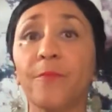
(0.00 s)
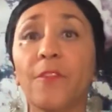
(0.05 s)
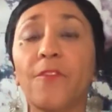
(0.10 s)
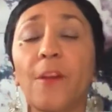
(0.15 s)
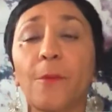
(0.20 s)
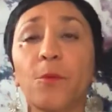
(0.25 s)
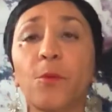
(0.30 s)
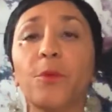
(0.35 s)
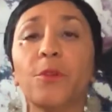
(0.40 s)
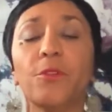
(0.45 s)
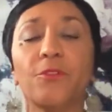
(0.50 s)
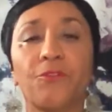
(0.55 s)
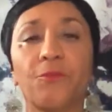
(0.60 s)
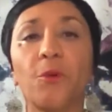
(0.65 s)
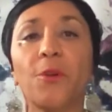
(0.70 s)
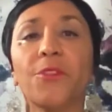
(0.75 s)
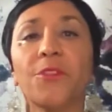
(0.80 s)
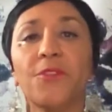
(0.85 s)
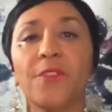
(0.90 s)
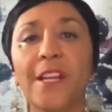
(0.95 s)
February the
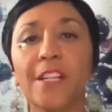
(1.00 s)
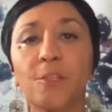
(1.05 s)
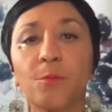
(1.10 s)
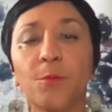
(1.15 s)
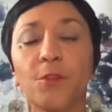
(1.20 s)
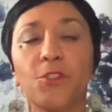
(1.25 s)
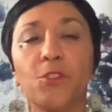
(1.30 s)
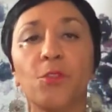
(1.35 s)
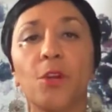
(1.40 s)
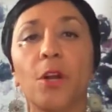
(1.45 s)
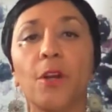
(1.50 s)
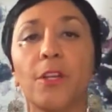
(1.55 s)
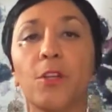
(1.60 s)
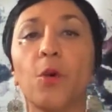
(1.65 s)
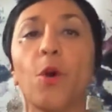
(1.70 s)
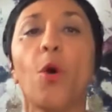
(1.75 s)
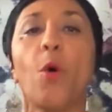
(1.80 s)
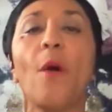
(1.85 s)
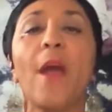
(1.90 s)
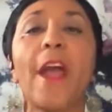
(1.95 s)
4th of next month.
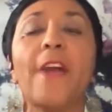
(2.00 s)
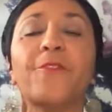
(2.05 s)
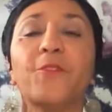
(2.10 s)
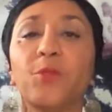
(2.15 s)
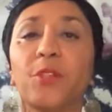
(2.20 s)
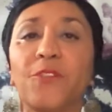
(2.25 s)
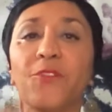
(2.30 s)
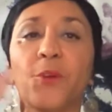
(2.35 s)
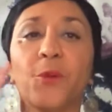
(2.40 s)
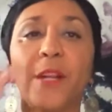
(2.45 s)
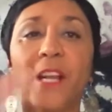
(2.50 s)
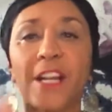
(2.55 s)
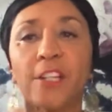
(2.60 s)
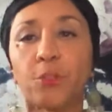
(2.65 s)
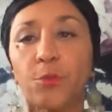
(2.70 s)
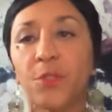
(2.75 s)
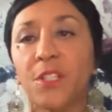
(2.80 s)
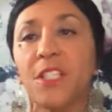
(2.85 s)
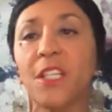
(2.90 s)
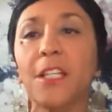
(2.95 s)
You'll go after it if you're
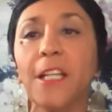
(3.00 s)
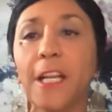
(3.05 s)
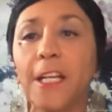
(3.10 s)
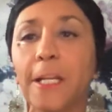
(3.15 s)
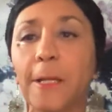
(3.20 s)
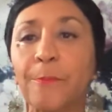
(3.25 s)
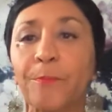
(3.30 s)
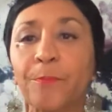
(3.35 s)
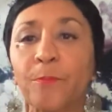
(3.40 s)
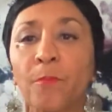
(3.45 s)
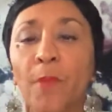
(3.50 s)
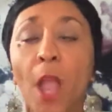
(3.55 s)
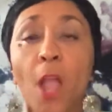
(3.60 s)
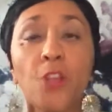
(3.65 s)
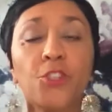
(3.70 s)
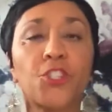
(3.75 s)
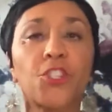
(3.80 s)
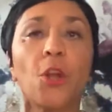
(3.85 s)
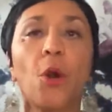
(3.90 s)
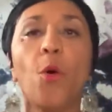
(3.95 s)
interested in it.
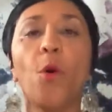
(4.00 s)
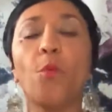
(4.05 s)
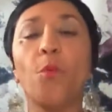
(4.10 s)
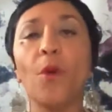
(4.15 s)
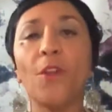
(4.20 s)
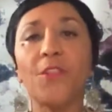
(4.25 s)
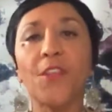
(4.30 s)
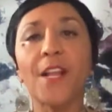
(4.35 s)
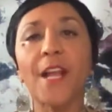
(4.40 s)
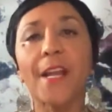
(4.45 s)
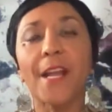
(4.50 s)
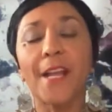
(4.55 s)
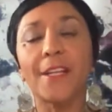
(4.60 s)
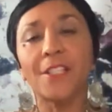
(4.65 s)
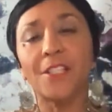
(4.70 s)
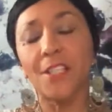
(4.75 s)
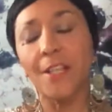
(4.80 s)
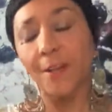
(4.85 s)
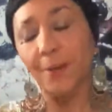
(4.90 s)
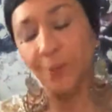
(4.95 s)
So one thing I
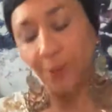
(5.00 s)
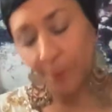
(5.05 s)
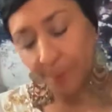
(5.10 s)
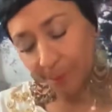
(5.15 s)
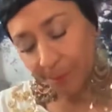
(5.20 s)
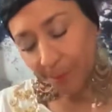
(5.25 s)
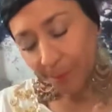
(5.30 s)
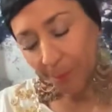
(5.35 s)
got to tell you,